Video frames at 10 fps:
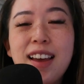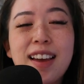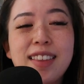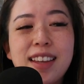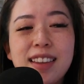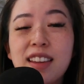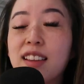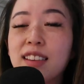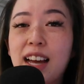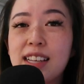And then
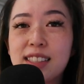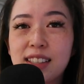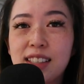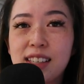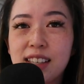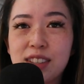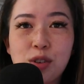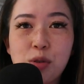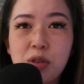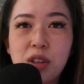lastly is
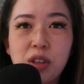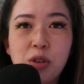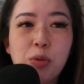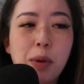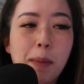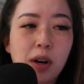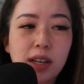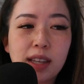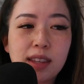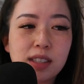who you would
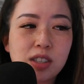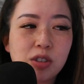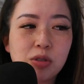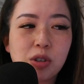market this to.